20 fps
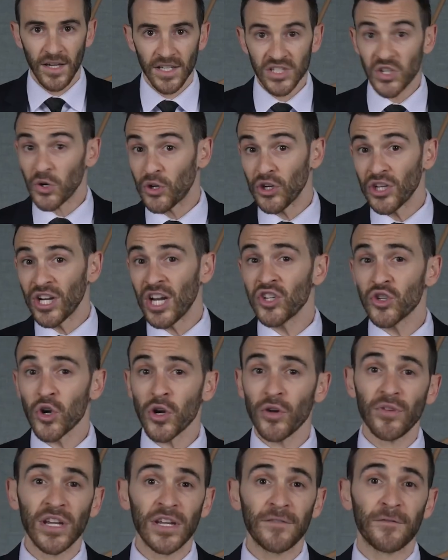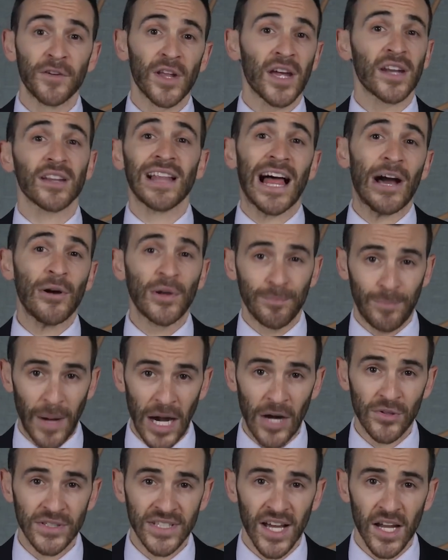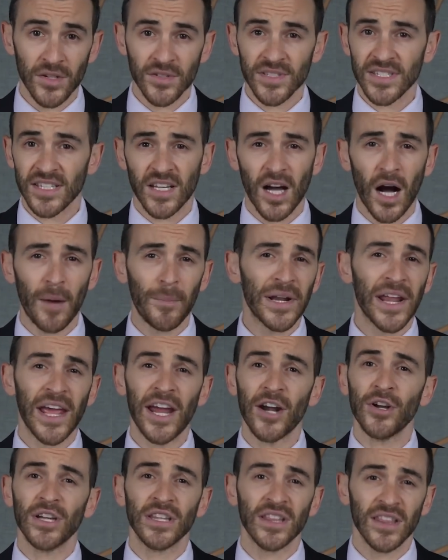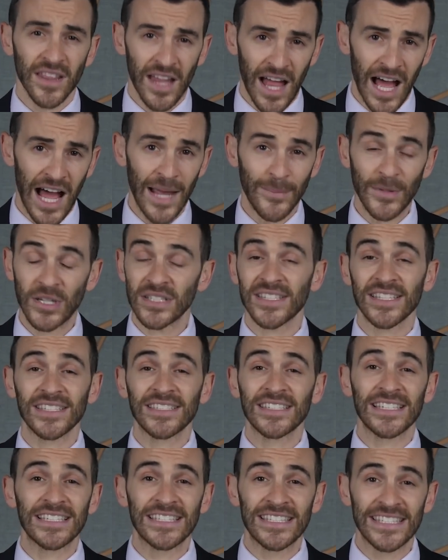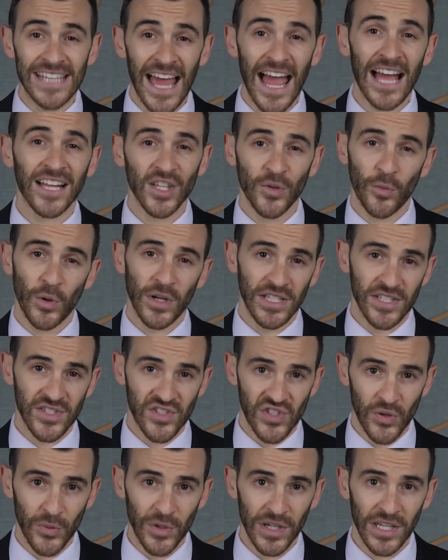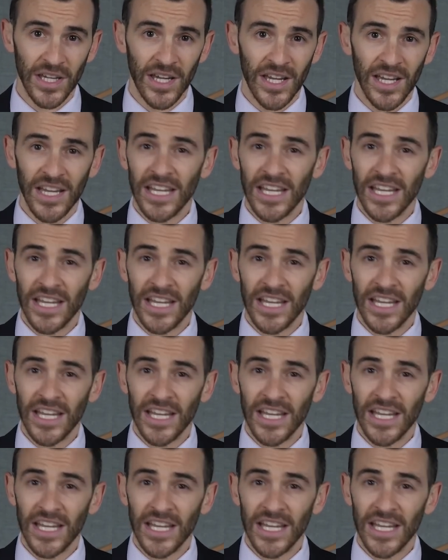So good on Joy Reid for not allowing Byron Donalds to come on air and lie, because that's exactly what he's doing.